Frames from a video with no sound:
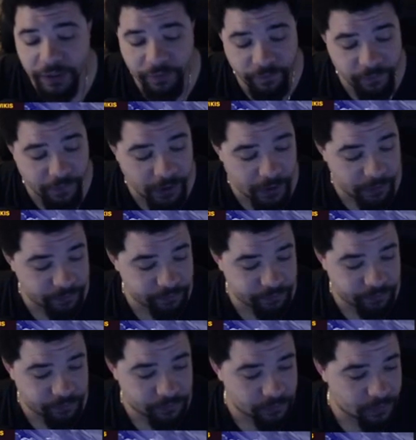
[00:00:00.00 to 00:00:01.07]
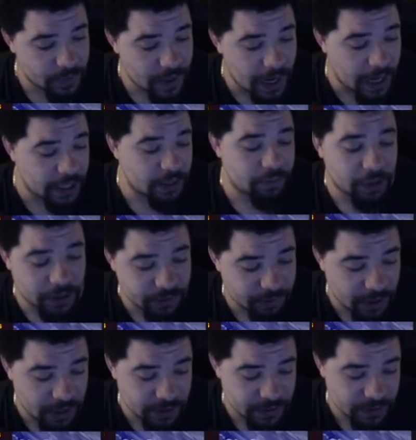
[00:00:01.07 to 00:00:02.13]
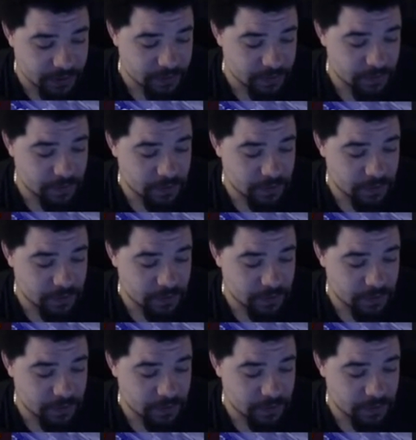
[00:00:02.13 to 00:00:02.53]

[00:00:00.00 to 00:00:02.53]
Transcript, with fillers: of um 90 plus plus.